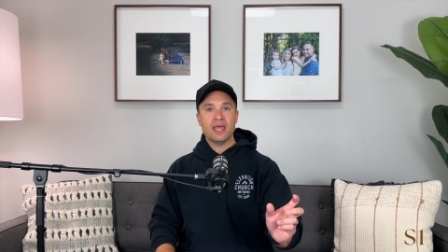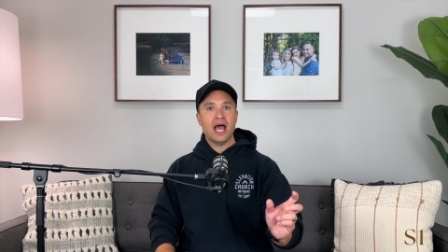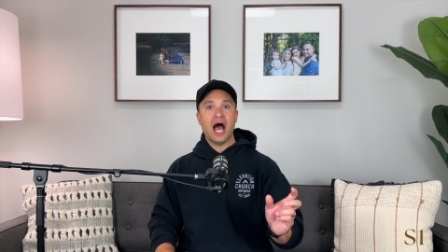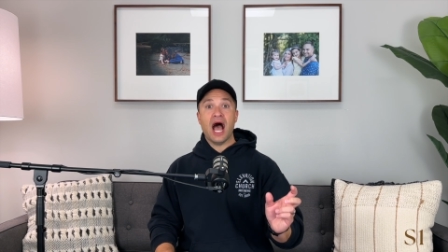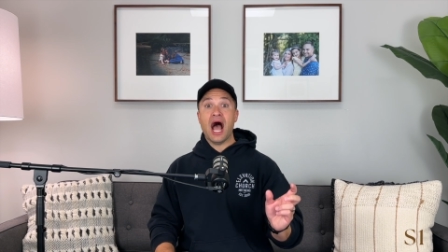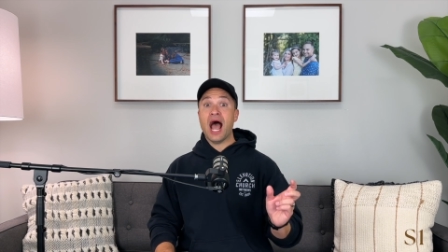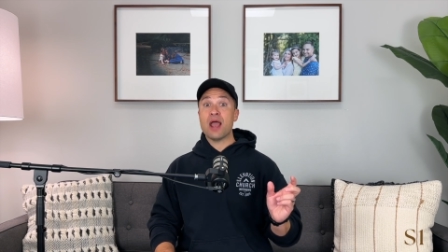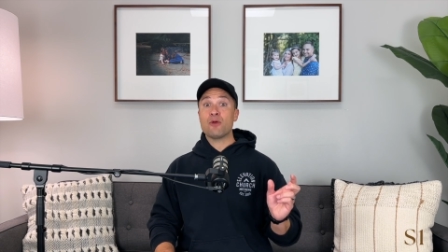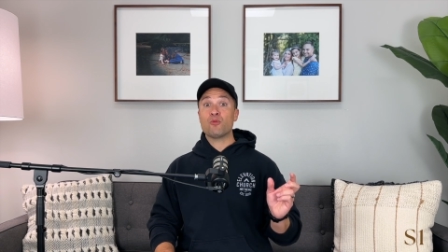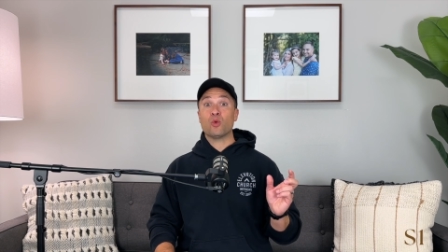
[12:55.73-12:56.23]

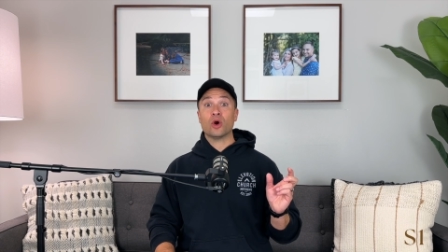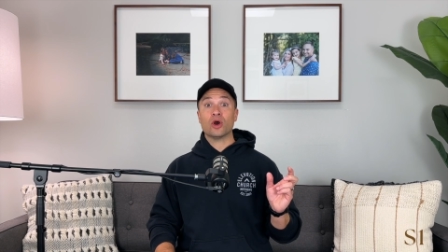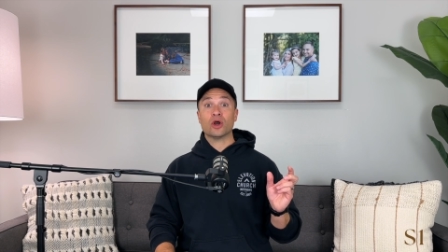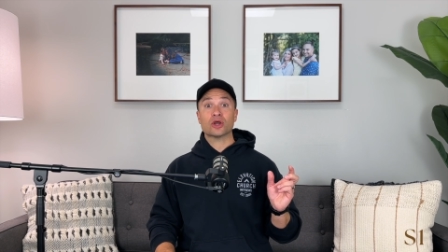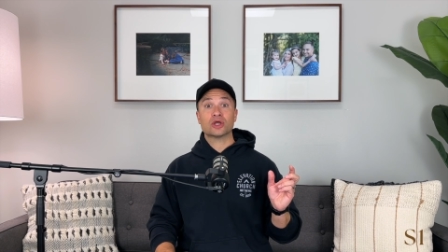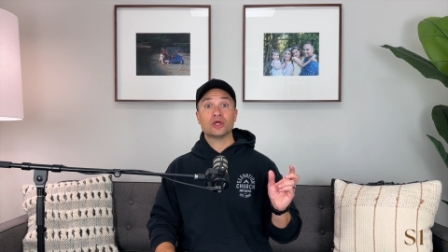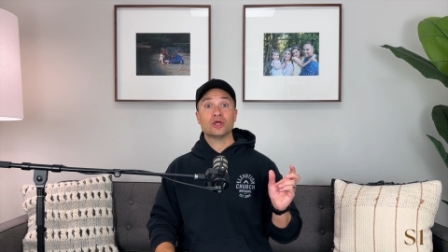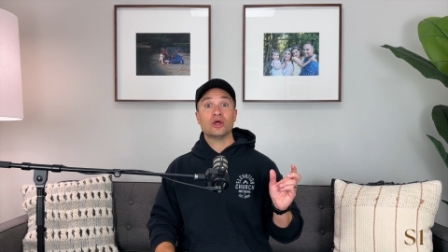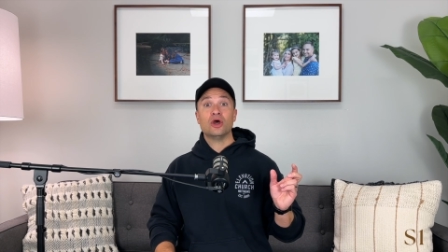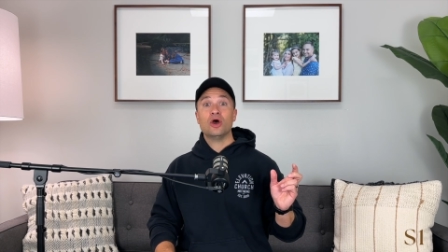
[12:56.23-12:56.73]
I
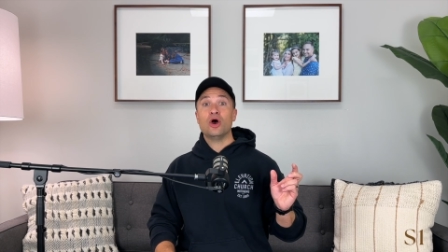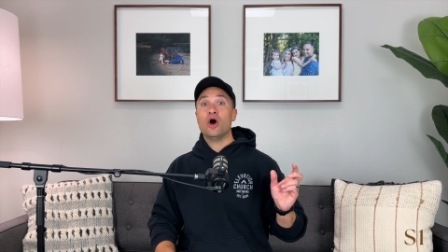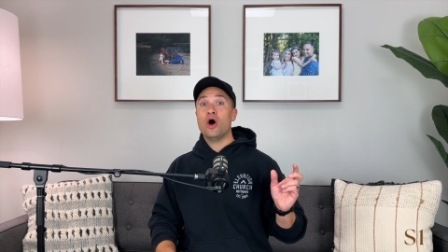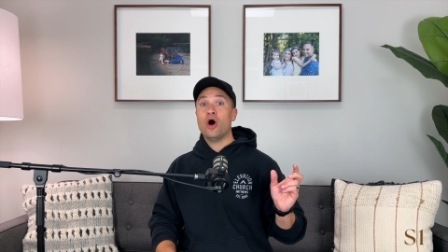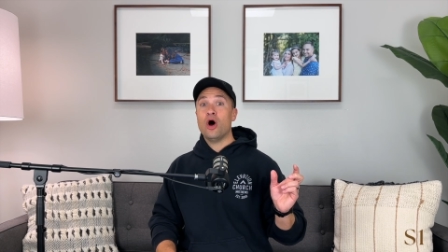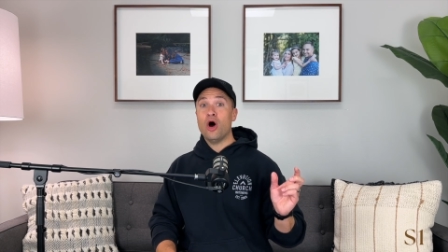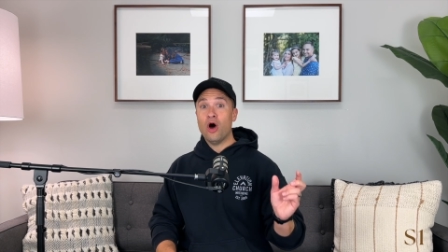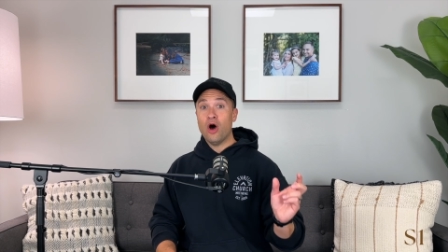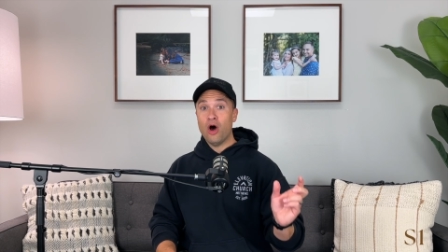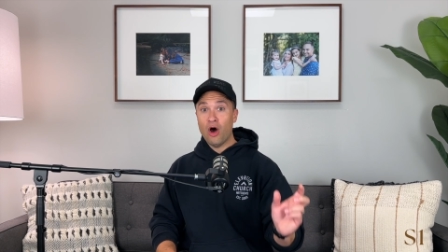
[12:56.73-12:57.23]
work
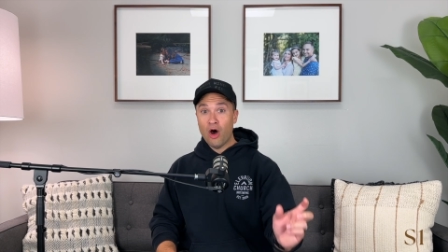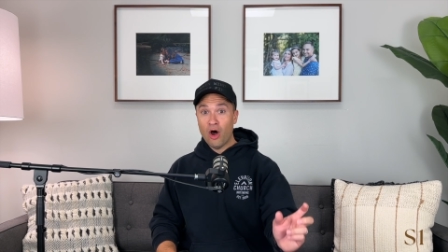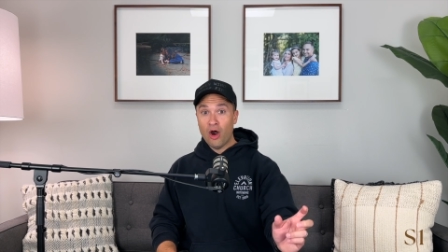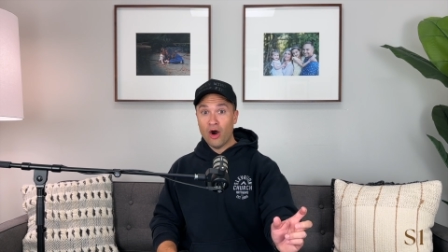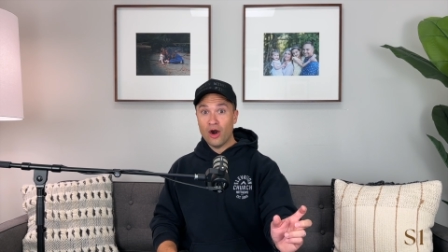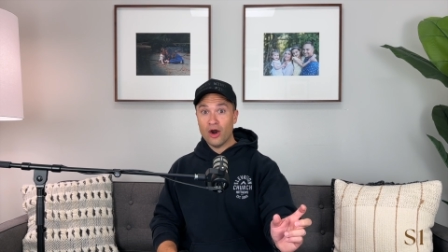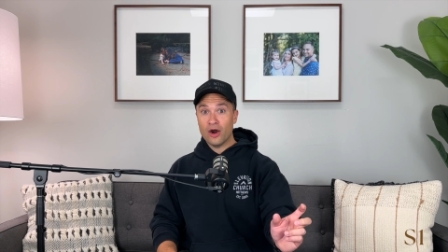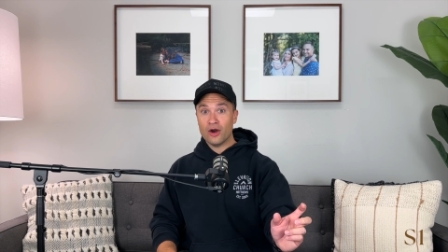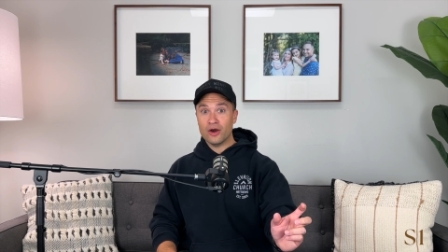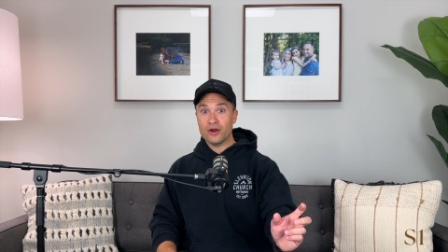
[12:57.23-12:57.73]

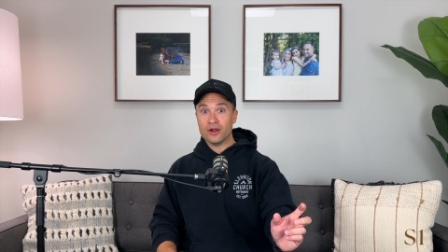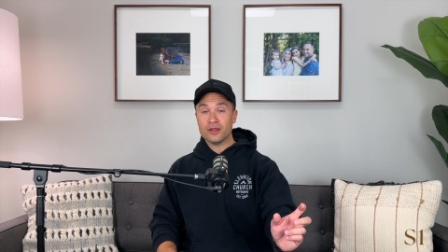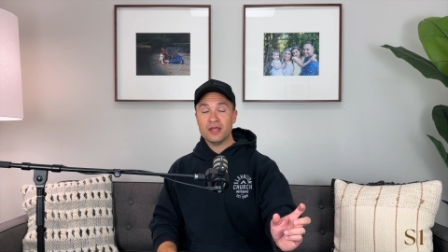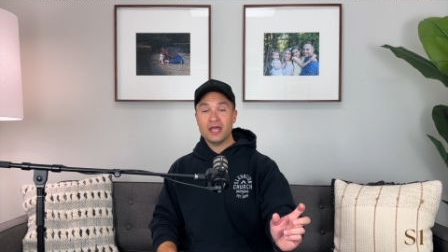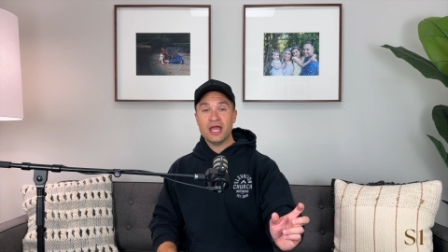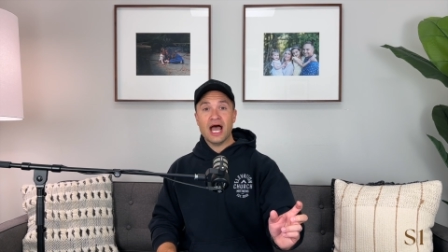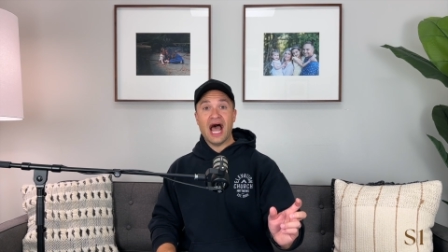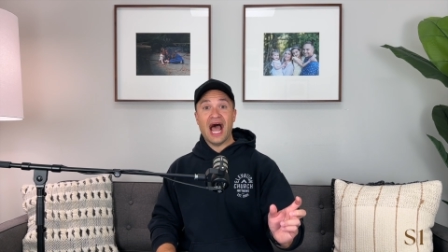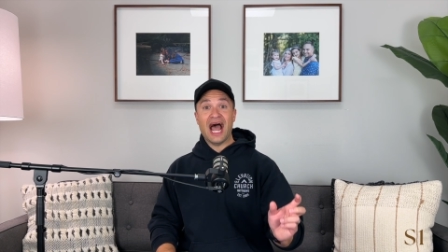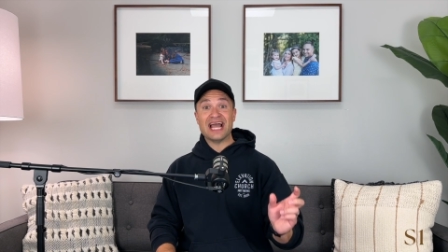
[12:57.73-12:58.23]
hard.
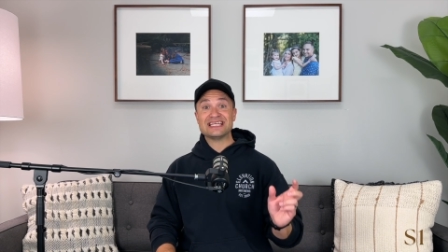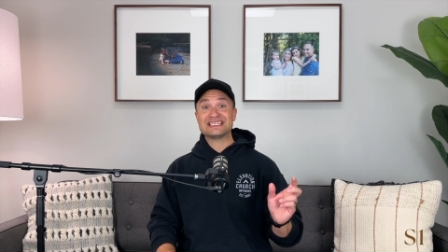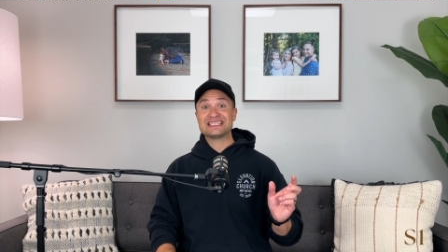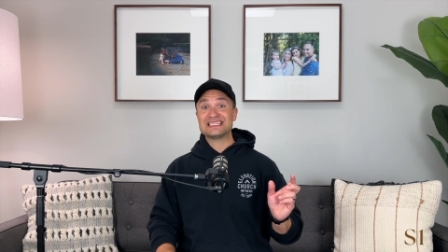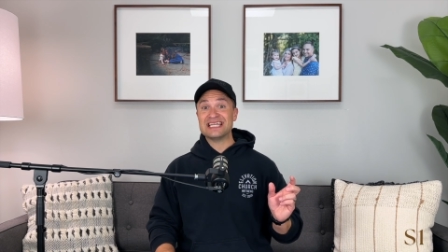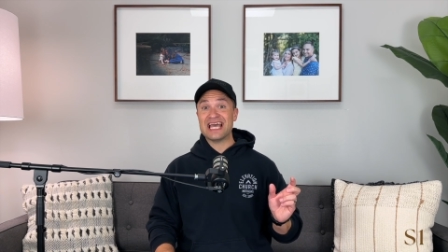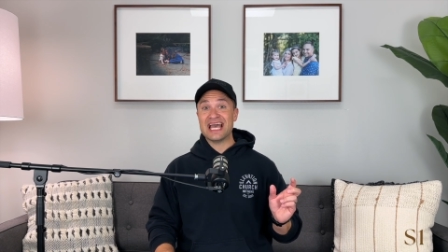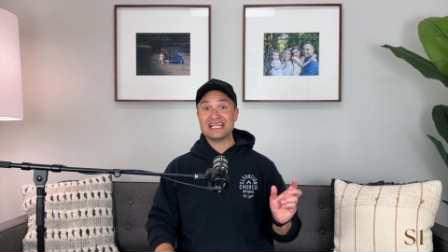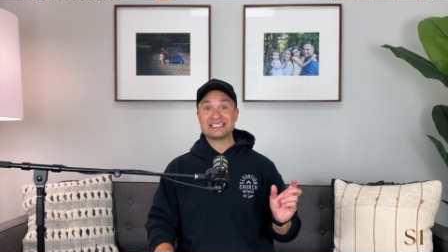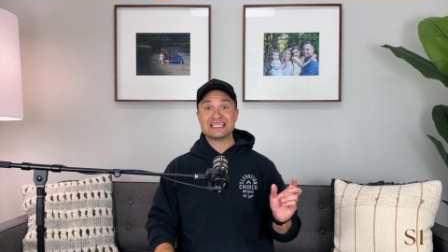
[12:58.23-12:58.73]
I
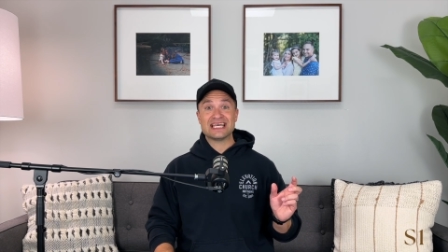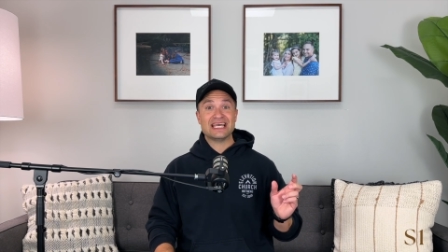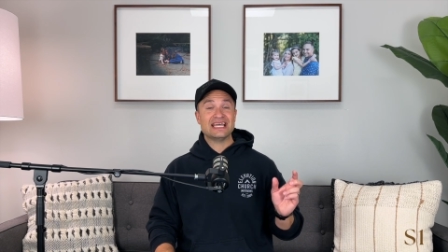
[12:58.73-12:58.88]
set